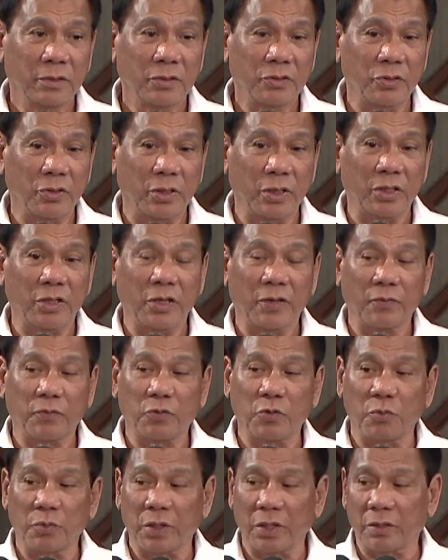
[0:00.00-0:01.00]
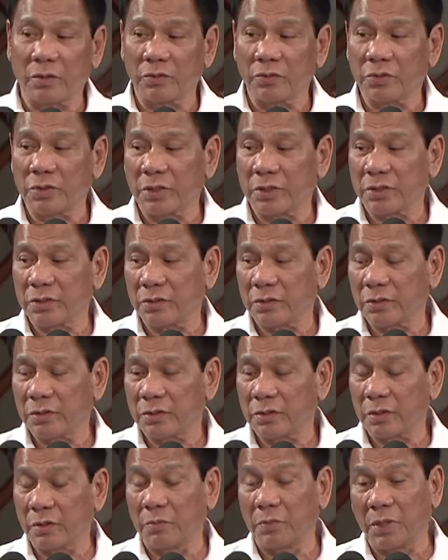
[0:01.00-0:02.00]
So that you have to make concessions.
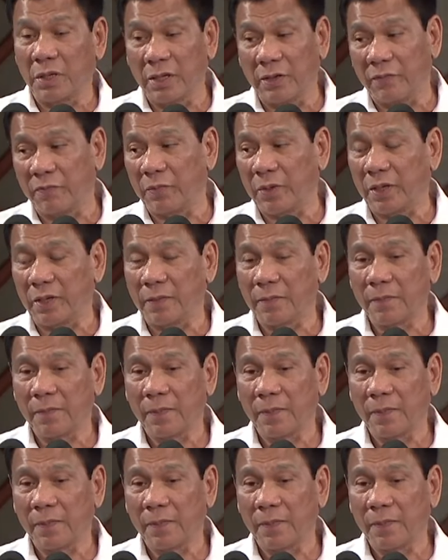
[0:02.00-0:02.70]
Now believe me,